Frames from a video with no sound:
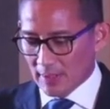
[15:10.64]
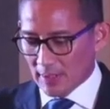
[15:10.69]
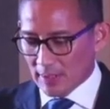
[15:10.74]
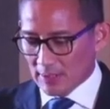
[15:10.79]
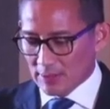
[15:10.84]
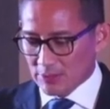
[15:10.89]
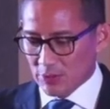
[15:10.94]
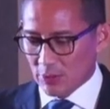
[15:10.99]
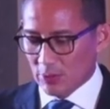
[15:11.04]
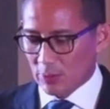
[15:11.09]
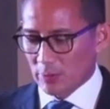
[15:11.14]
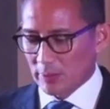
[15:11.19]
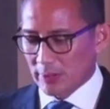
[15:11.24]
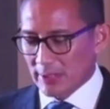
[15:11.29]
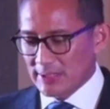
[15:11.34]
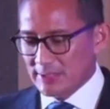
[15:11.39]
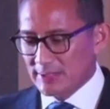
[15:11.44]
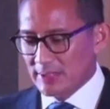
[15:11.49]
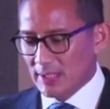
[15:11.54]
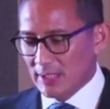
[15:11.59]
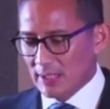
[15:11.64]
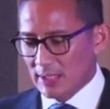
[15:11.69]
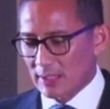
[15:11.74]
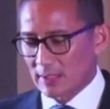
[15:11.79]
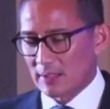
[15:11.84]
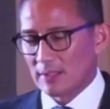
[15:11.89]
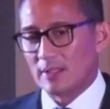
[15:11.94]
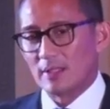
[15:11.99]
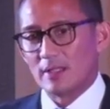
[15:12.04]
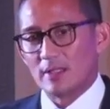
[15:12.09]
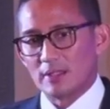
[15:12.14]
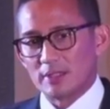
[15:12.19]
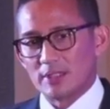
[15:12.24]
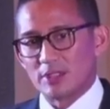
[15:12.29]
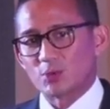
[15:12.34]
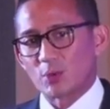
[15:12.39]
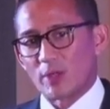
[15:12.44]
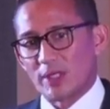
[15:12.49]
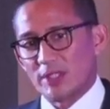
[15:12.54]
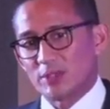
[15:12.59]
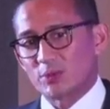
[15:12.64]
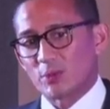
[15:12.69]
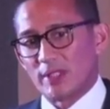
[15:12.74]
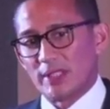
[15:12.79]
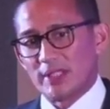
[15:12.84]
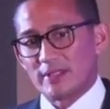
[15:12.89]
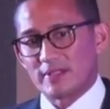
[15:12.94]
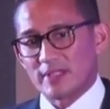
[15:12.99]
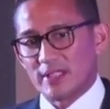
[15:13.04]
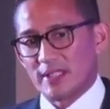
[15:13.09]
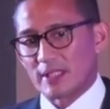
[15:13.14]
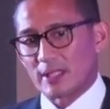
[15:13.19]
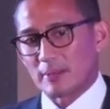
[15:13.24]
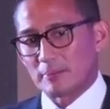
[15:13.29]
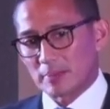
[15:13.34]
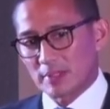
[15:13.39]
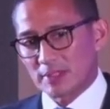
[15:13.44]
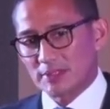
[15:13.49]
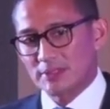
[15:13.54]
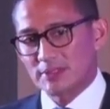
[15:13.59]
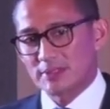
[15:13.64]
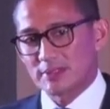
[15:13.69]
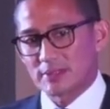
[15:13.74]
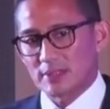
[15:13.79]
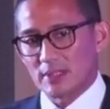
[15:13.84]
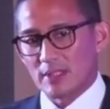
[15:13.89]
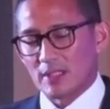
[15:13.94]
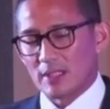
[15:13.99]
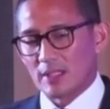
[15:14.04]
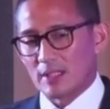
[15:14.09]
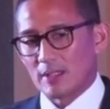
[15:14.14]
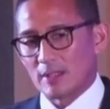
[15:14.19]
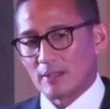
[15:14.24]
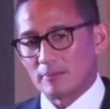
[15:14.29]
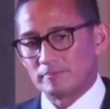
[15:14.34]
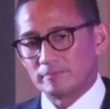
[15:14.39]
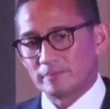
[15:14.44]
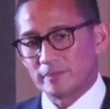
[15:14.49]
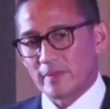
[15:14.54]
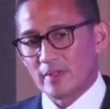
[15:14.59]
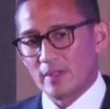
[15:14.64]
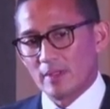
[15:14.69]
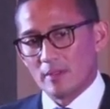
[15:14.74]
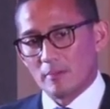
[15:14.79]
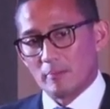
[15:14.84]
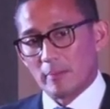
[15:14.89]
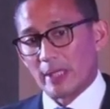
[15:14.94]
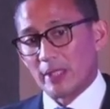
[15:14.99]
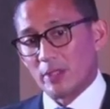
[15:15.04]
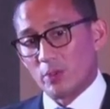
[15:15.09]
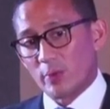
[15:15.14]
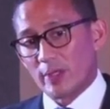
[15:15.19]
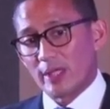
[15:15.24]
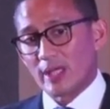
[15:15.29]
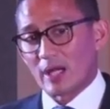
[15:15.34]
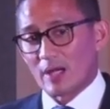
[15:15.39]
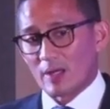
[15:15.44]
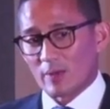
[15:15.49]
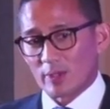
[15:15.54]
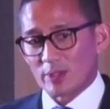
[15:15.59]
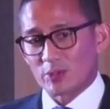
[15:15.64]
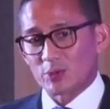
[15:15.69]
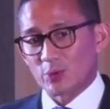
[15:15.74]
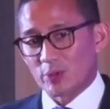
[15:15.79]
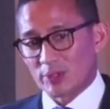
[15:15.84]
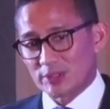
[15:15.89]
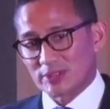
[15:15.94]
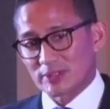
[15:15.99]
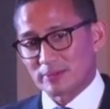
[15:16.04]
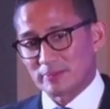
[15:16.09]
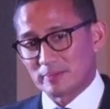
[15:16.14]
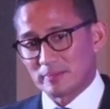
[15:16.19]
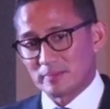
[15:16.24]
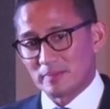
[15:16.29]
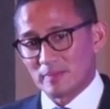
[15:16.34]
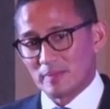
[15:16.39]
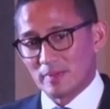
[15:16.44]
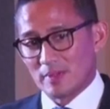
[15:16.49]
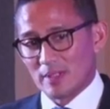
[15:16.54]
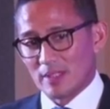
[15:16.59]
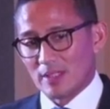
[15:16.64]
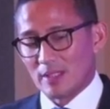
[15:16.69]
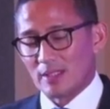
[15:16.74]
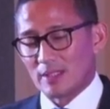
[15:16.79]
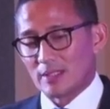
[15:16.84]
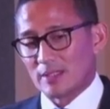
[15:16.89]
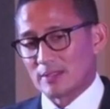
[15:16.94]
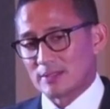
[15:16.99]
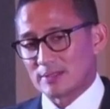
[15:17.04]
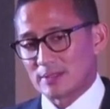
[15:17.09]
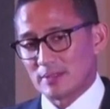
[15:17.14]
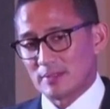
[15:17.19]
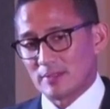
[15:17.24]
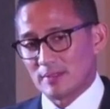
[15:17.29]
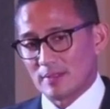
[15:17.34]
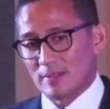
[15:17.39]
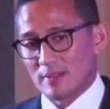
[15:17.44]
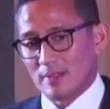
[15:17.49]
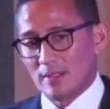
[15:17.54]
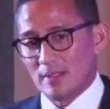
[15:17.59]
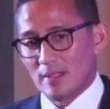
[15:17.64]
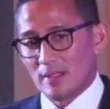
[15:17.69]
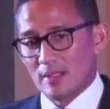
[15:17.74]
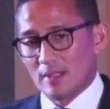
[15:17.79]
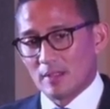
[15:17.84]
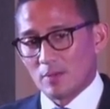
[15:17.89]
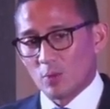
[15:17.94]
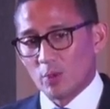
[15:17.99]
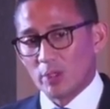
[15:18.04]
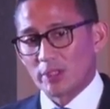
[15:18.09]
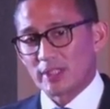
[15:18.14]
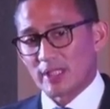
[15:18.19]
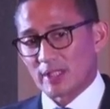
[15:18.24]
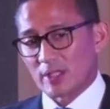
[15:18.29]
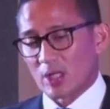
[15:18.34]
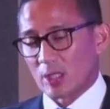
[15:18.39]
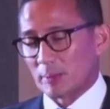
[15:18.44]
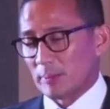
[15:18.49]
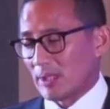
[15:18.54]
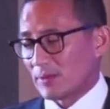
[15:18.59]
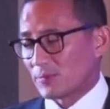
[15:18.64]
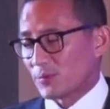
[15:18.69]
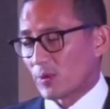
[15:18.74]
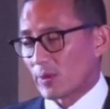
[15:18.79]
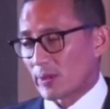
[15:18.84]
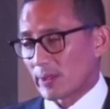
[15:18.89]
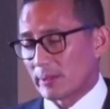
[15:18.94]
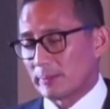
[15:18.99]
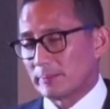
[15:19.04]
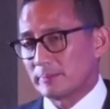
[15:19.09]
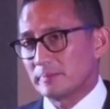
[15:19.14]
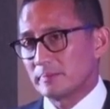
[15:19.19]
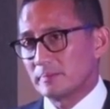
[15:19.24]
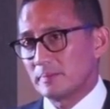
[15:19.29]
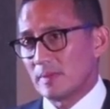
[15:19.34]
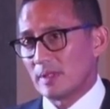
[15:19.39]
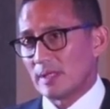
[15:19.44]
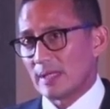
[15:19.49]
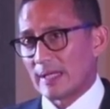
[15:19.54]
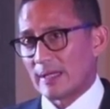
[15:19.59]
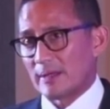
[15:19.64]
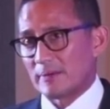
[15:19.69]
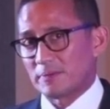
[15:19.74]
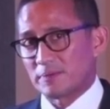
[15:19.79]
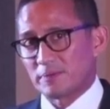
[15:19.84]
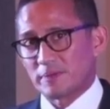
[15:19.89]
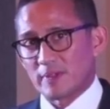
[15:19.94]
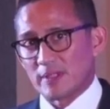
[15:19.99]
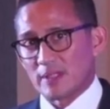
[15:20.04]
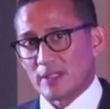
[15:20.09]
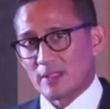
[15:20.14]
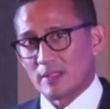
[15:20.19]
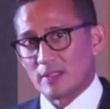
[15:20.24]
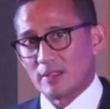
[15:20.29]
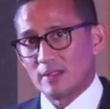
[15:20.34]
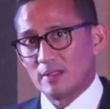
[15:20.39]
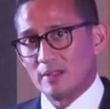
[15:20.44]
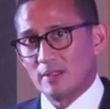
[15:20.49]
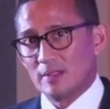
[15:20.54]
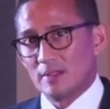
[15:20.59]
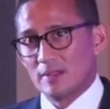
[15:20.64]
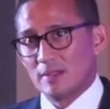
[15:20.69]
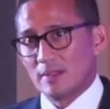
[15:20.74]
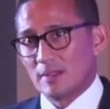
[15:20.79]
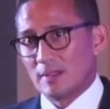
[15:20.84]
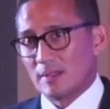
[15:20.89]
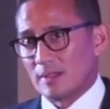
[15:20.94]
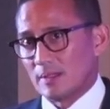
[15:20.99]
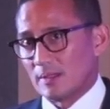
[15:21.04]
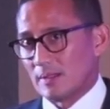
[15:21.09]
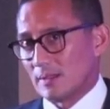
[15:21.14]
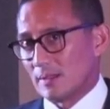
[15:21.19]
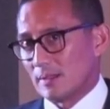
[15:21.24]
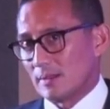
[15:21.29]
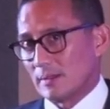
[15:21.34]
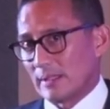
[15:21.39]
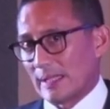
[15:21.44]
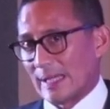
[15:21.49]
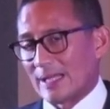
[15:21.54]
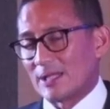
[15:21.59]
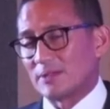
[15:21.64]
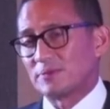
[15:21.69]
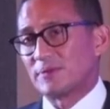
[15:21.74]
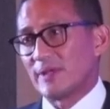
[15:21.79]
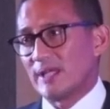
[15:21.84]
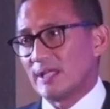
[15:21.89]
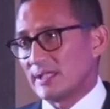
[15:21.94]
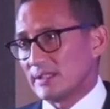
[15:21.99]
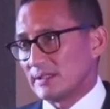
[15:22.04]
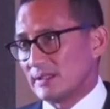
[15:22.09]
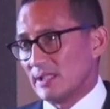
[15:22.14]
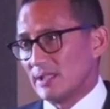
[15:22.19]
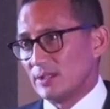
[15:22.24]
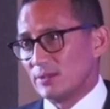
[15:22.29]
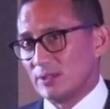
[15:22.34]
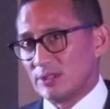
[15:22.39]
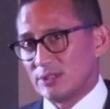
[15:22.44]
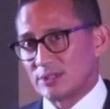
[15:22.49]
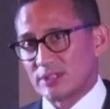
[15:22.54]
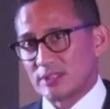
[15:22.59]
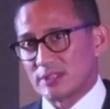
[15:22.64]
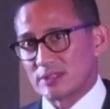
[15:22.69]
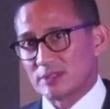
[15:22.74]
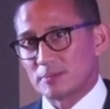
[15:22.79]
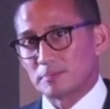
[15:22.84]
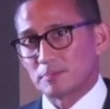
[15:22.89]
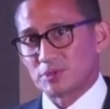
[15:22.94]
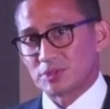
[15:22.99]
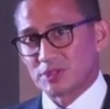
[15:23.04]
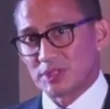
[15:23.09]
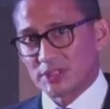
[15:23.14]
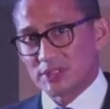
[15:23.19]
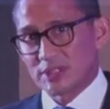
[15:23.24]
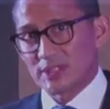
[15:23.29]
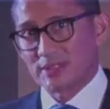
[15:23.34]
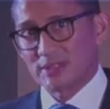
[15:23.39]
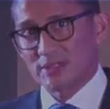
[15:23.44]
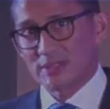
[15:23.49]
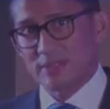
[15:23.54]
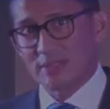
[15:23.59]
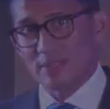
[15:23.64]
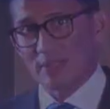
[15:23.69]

So these are the 2023 numbers. Um, by the way, our tourism uh, World Economic Forum have uh, uh elevated Indonesia's positions